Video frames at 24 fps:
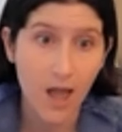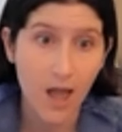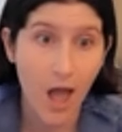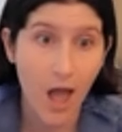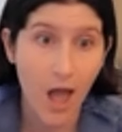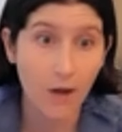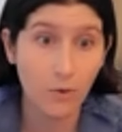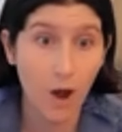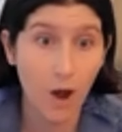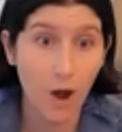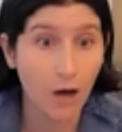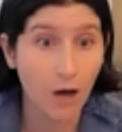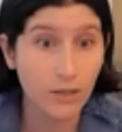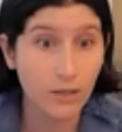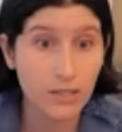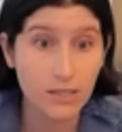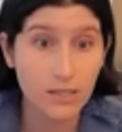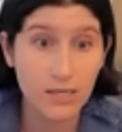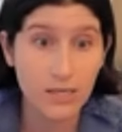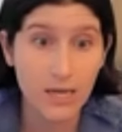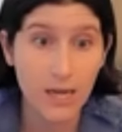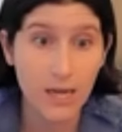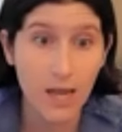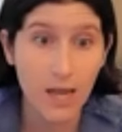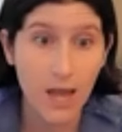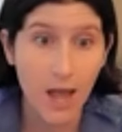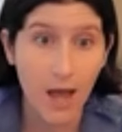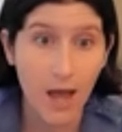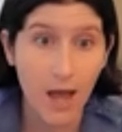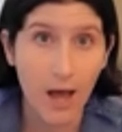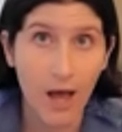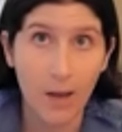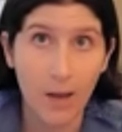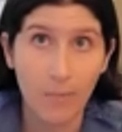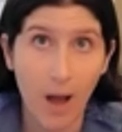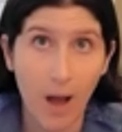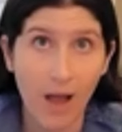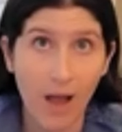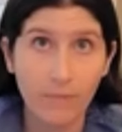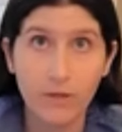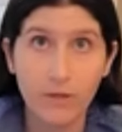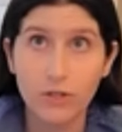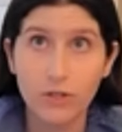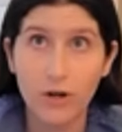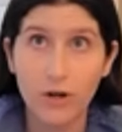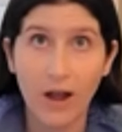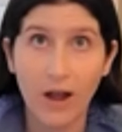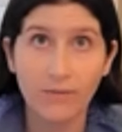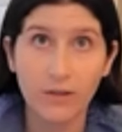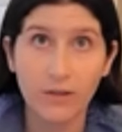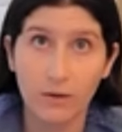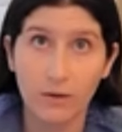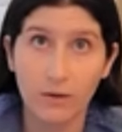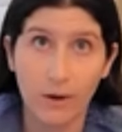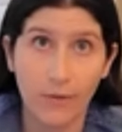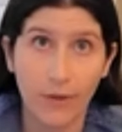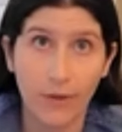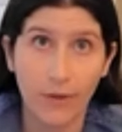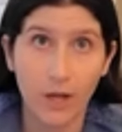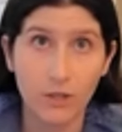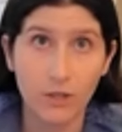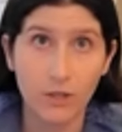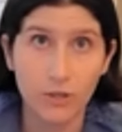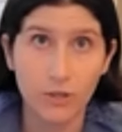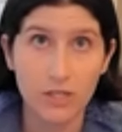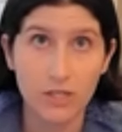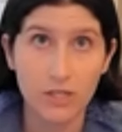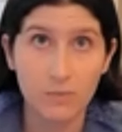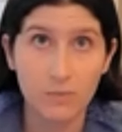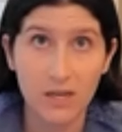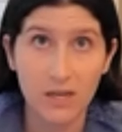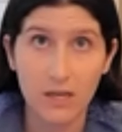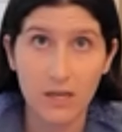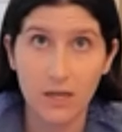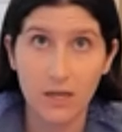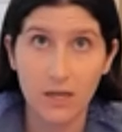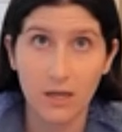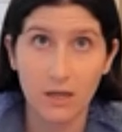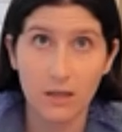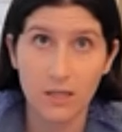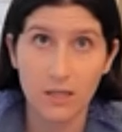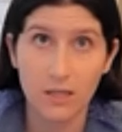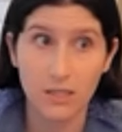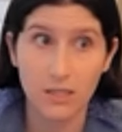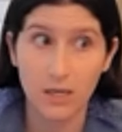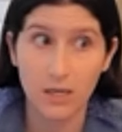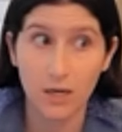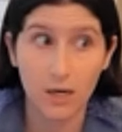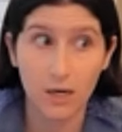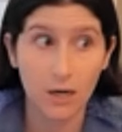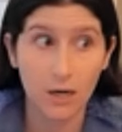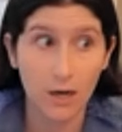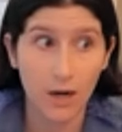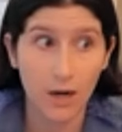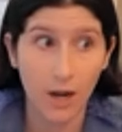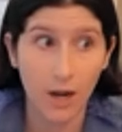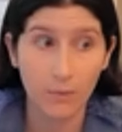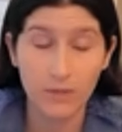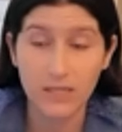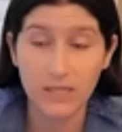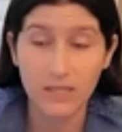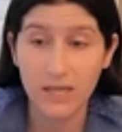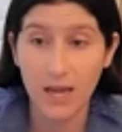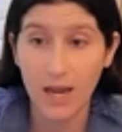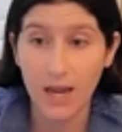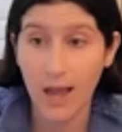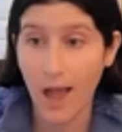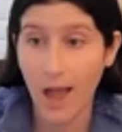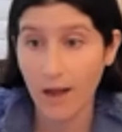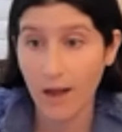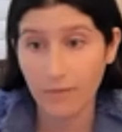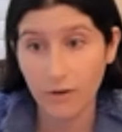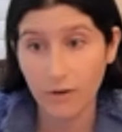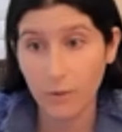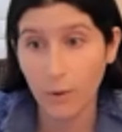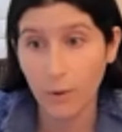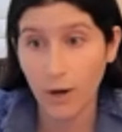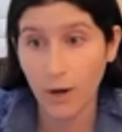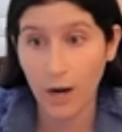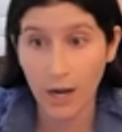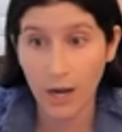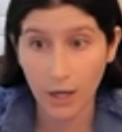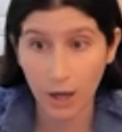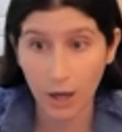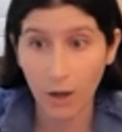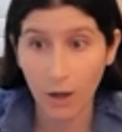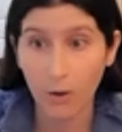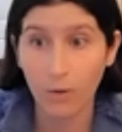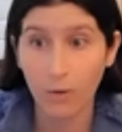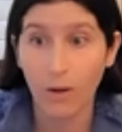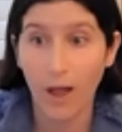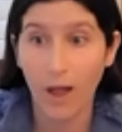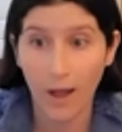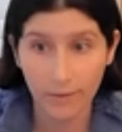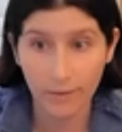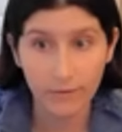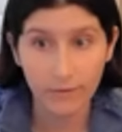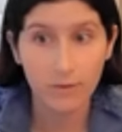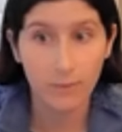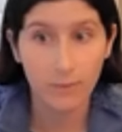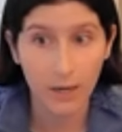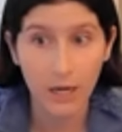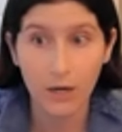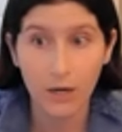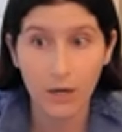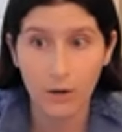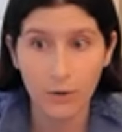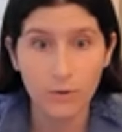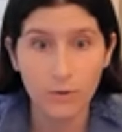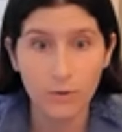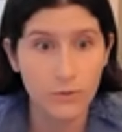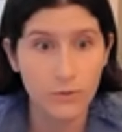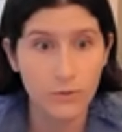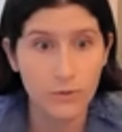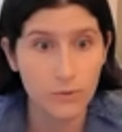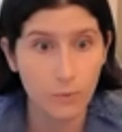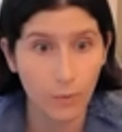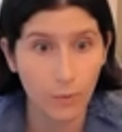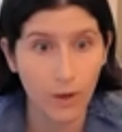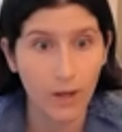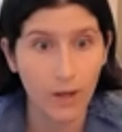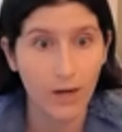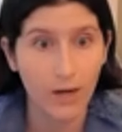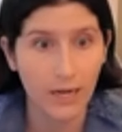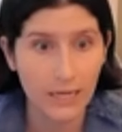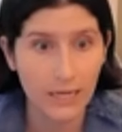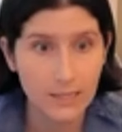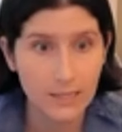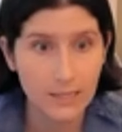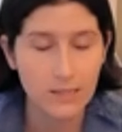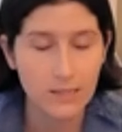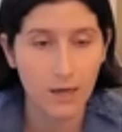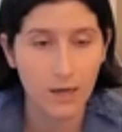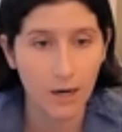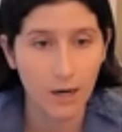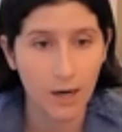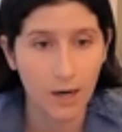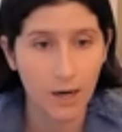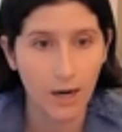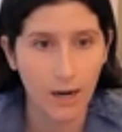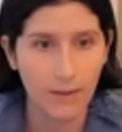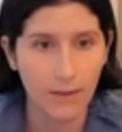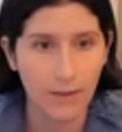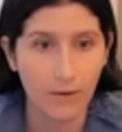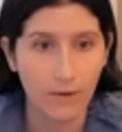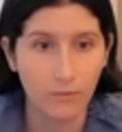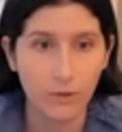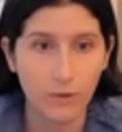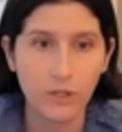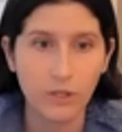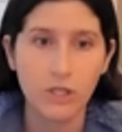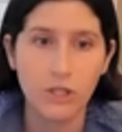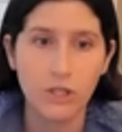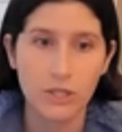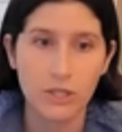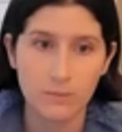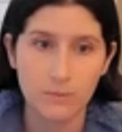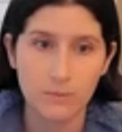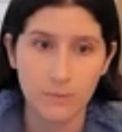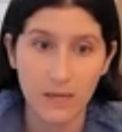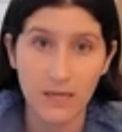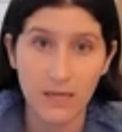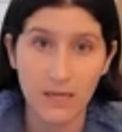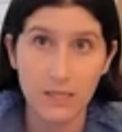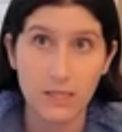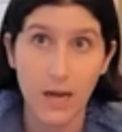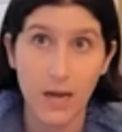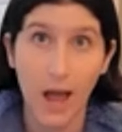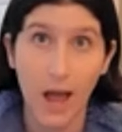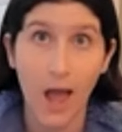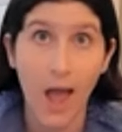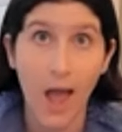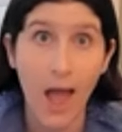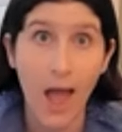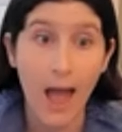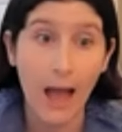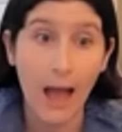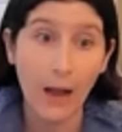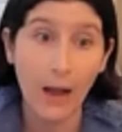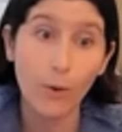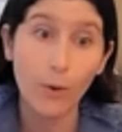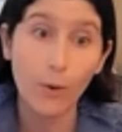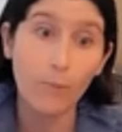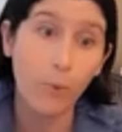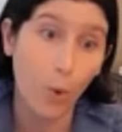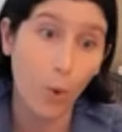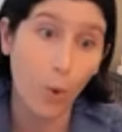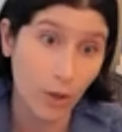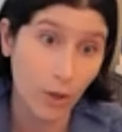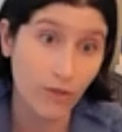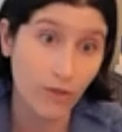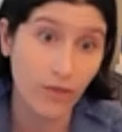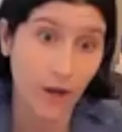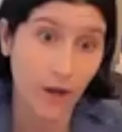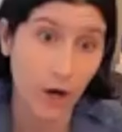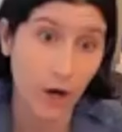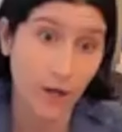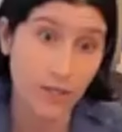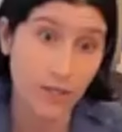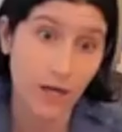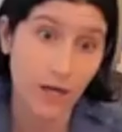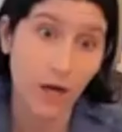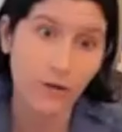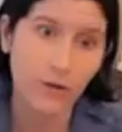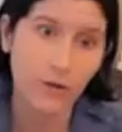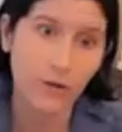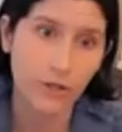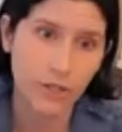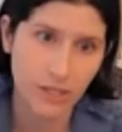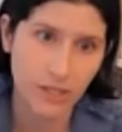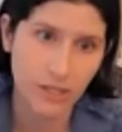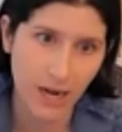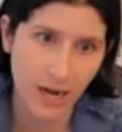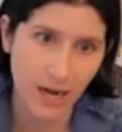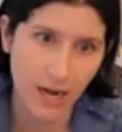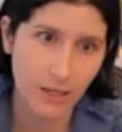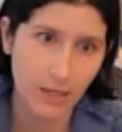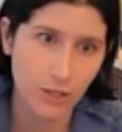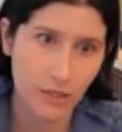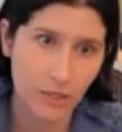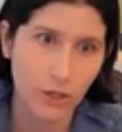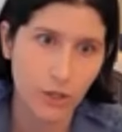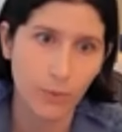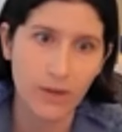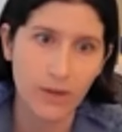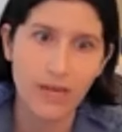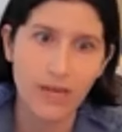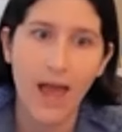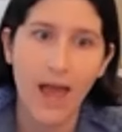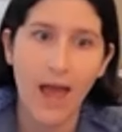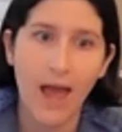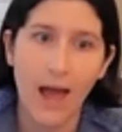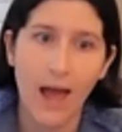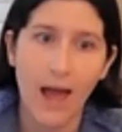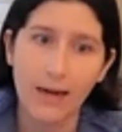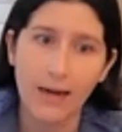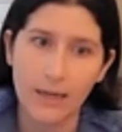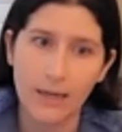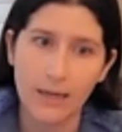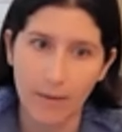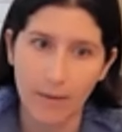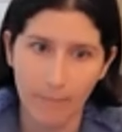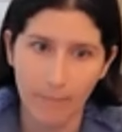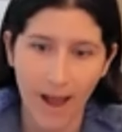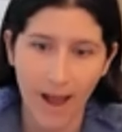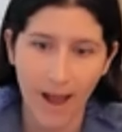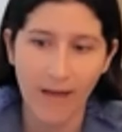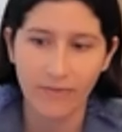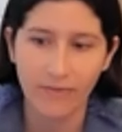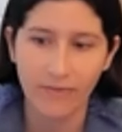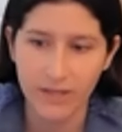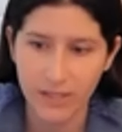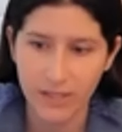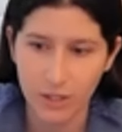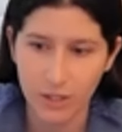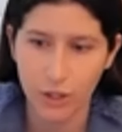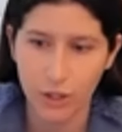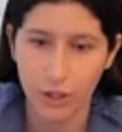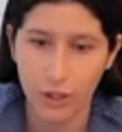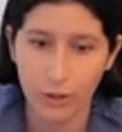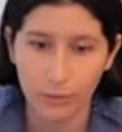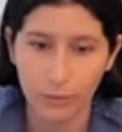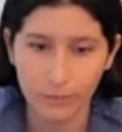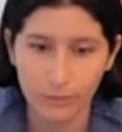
And honestly, I've been traveling around the country speaking this year, and I would say everywhere I go, everybody knows what ACEs are, and that really just speaks to how important they are to understand so we can combat this issue.